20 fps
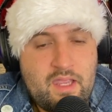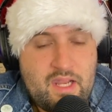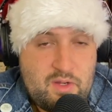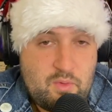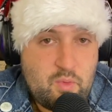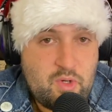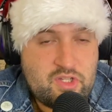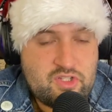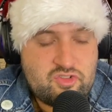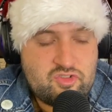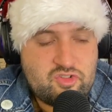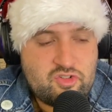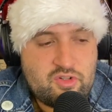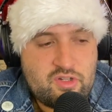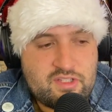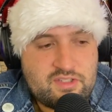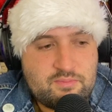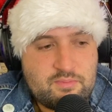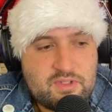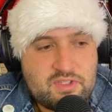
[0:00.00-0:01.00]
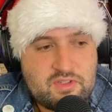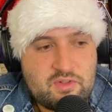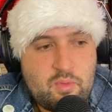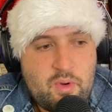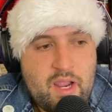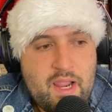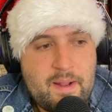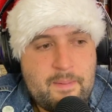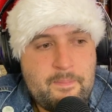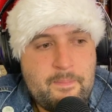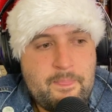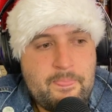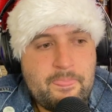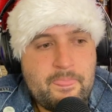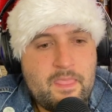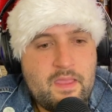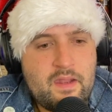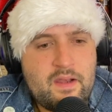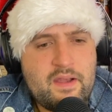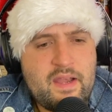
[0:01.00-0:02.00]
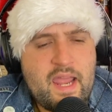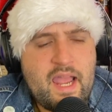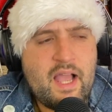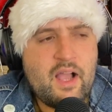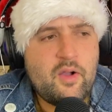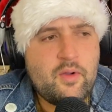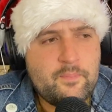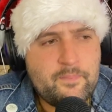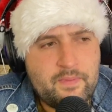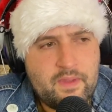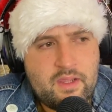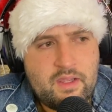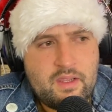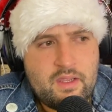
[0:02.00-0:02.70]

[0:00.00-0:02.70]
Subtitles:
and wished Christmas away. Now,